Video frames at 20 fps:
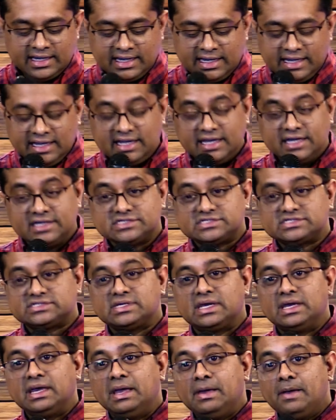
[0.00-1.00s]
He
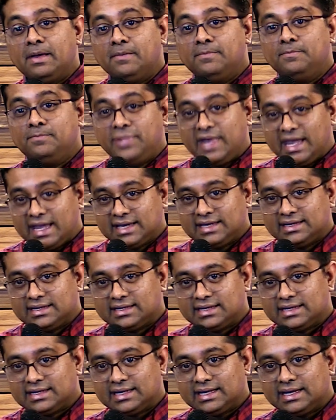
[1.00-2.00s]
is big
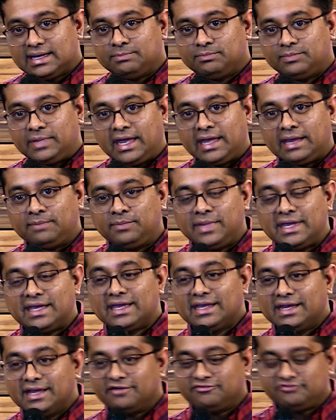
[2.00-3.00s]

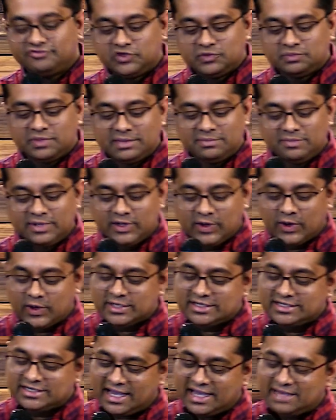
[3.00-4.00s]
enough to be
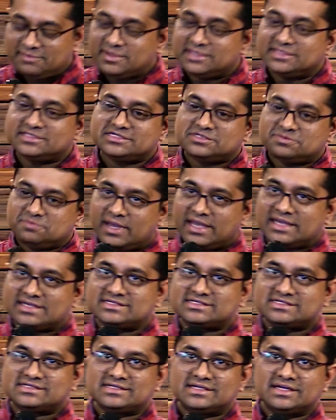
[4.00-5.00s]
beyond time and
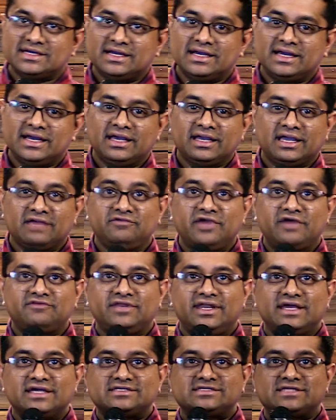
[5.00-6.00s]
space. Can we have
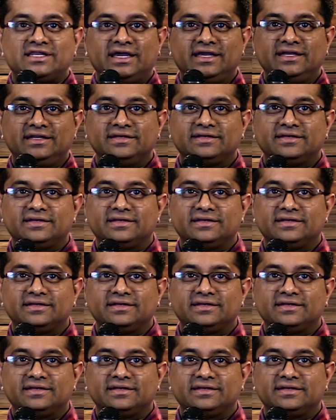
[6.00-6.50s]
the next slide?